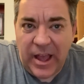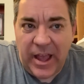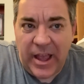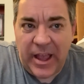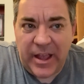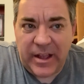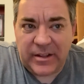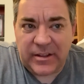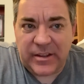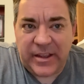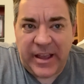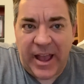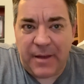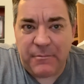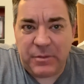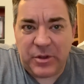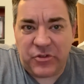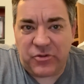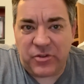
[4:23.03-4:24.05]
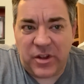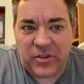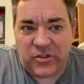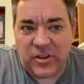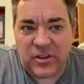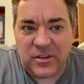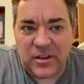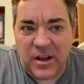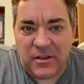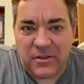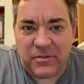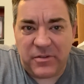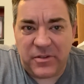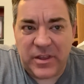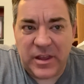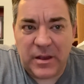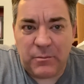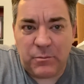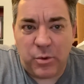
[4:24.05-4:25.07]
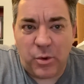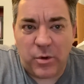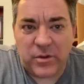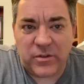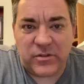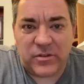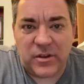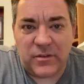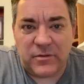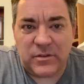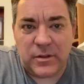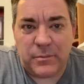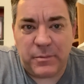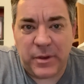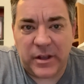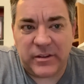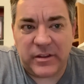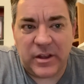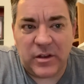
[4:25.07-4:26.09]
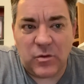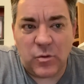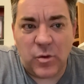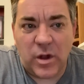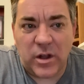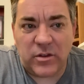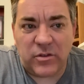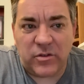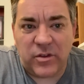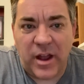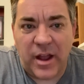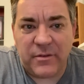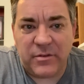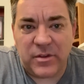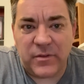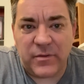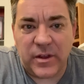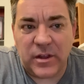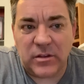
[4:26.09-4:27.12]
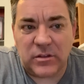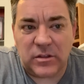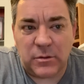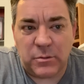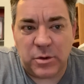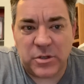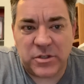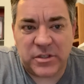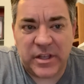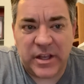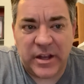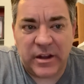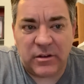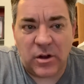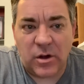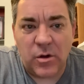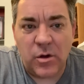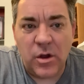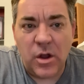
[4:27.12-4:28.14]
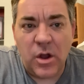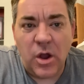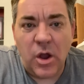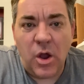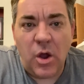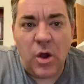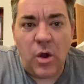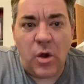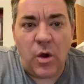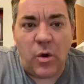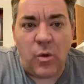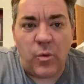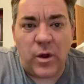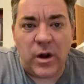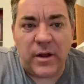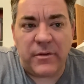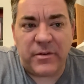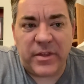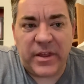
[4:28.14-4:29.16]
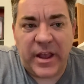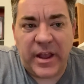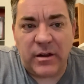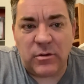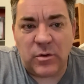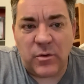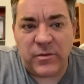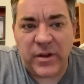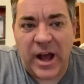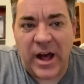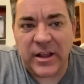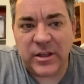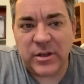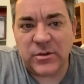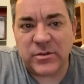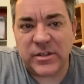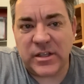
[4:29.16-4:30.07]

It can't be stressed enough the importance of depicting what drives the villain to push the hero, or whatever the hero values.